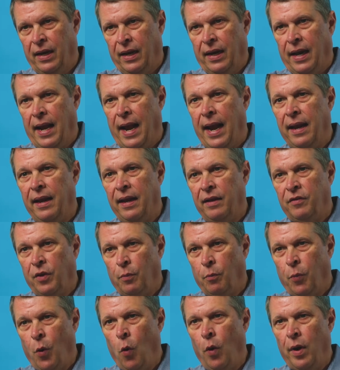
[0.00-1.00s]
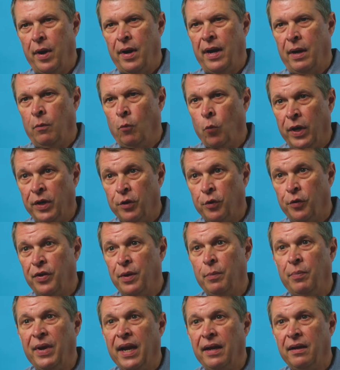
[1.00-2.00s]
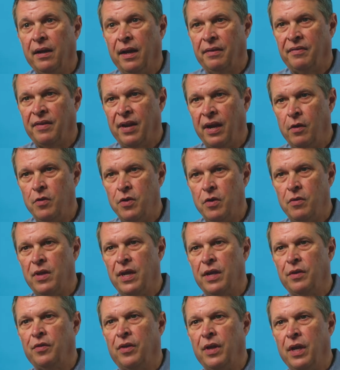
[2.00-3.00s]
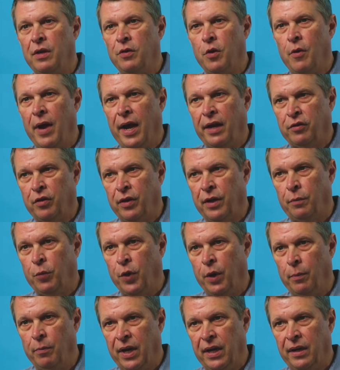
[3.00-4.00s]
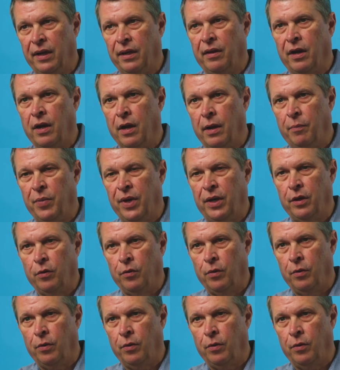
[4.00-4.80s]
And it's important that when your CPA does tell you this, that you actually put money in the company or